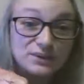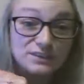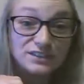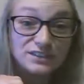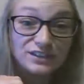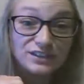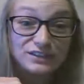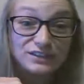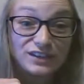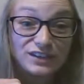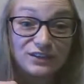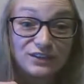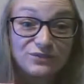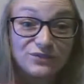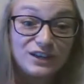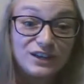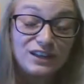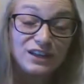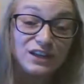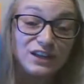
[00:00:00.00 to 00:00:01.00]
and girls, I
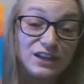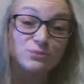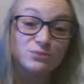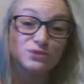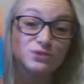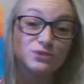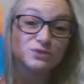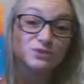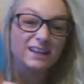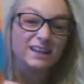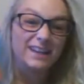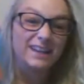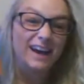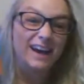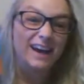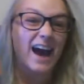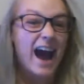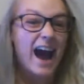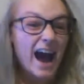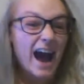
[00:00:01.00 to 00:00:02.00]
really hope you like that.
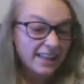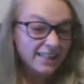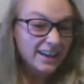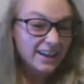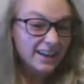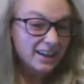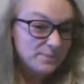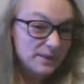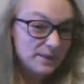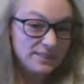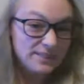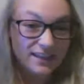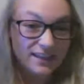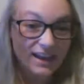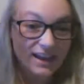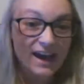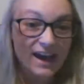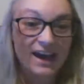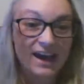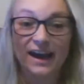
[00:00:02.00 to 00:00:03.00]
I like Pete the
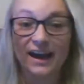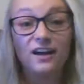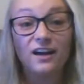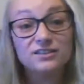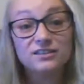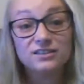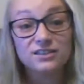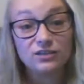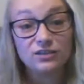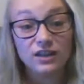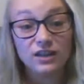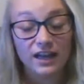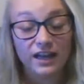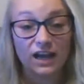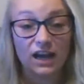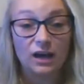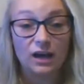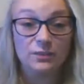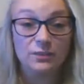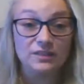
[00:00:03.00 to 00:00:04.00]
Cat. I also like
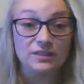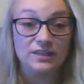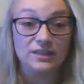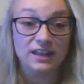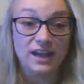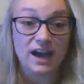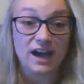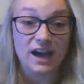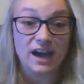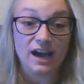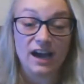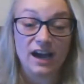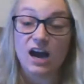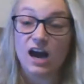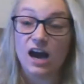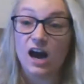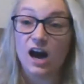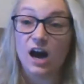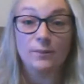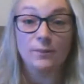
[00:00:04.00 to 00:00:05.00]
how Pete the Cat
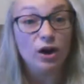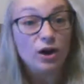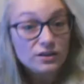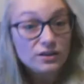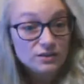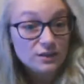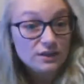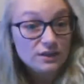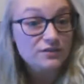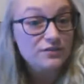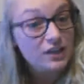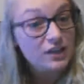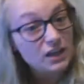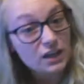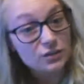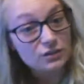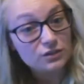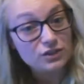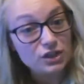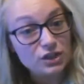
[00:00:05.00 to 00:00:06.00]
also has
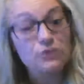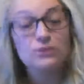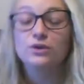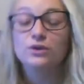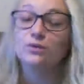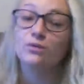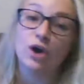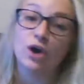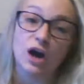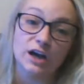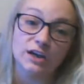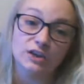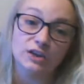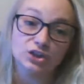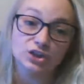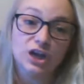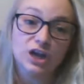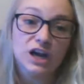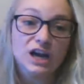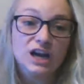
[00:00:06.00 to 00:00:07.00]
videos that you can
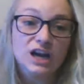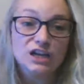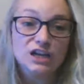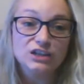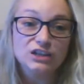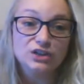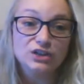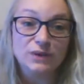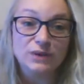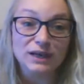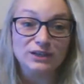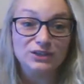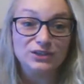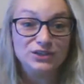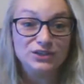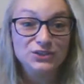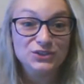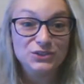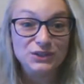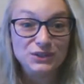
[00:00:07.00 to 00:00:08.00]
watch. So my
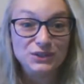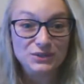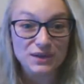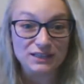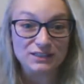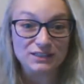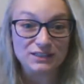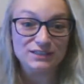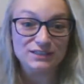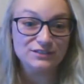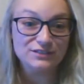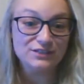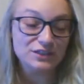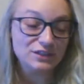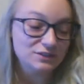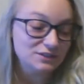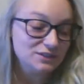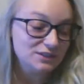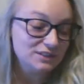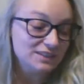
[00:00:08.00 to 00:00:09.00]
2 questions for
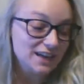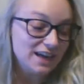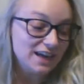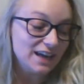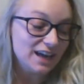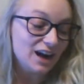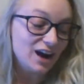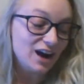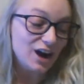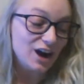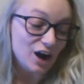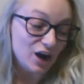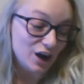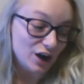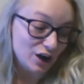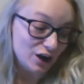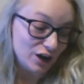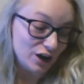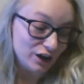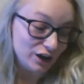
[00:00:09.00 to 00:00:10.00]
you today
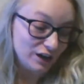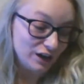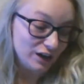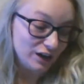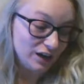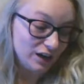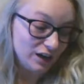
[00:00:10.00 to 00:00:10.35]
are,